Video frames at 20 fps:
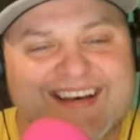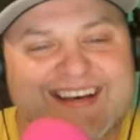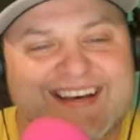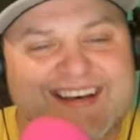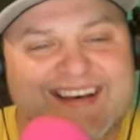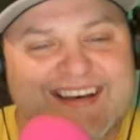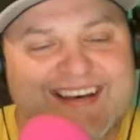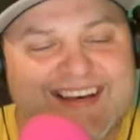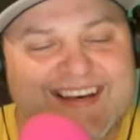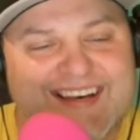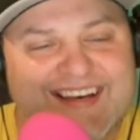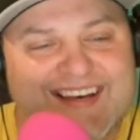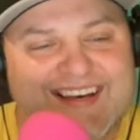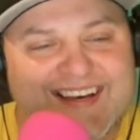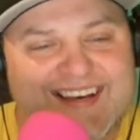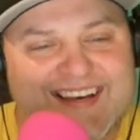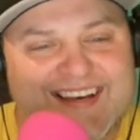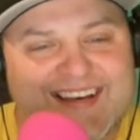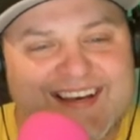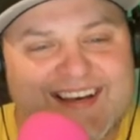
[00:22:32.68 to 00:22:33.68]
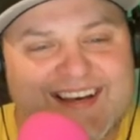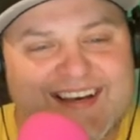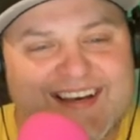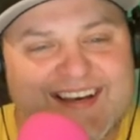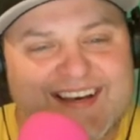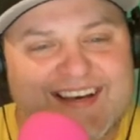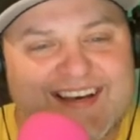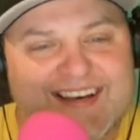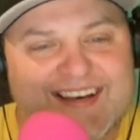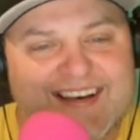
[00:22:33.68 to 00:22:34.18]

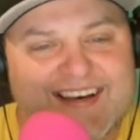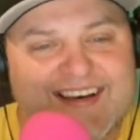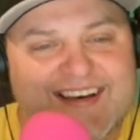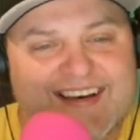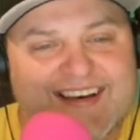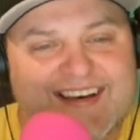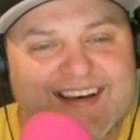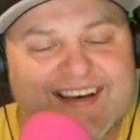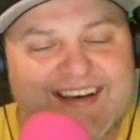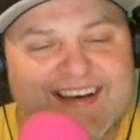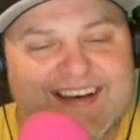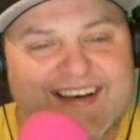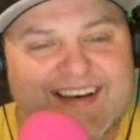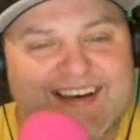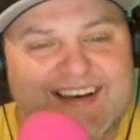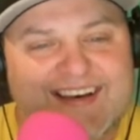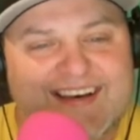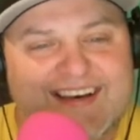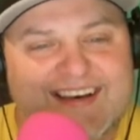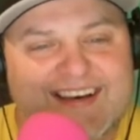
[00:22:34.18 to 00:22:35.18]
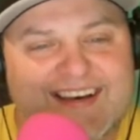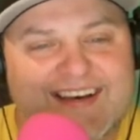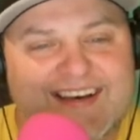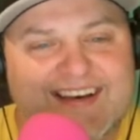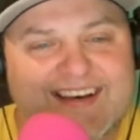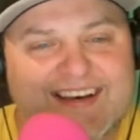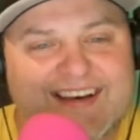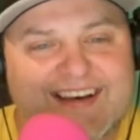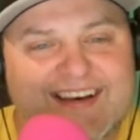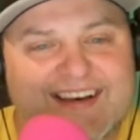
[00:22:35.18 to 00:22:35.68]

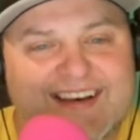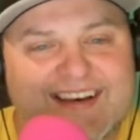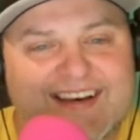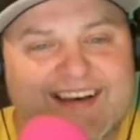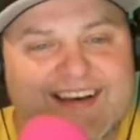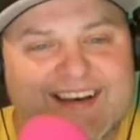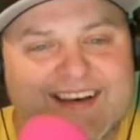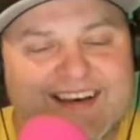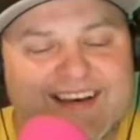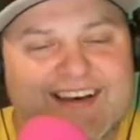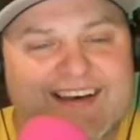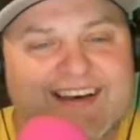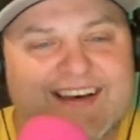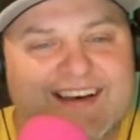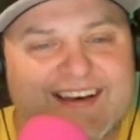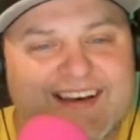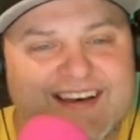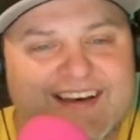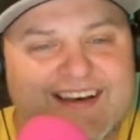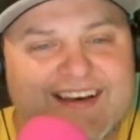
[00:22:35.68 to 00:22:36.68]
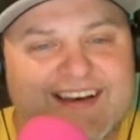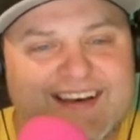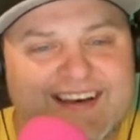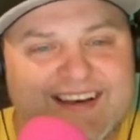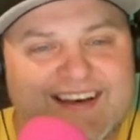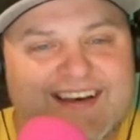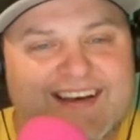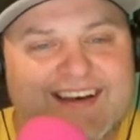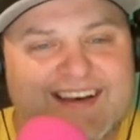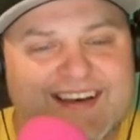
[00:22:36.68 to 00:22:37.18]

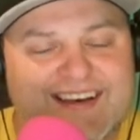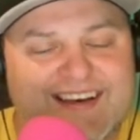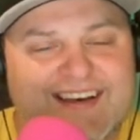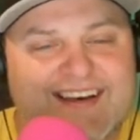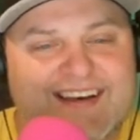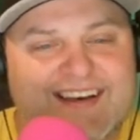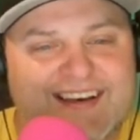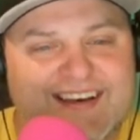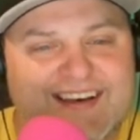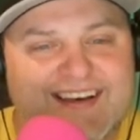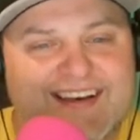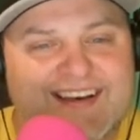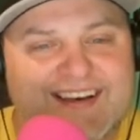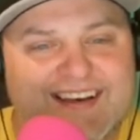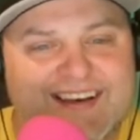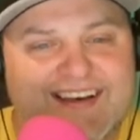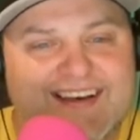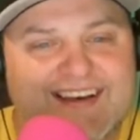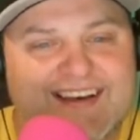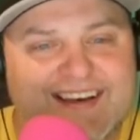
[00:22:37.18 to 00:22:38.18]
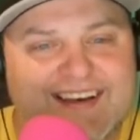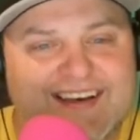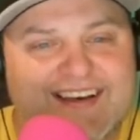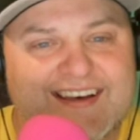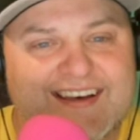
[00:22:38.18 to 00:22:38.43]
The person shown says nothing.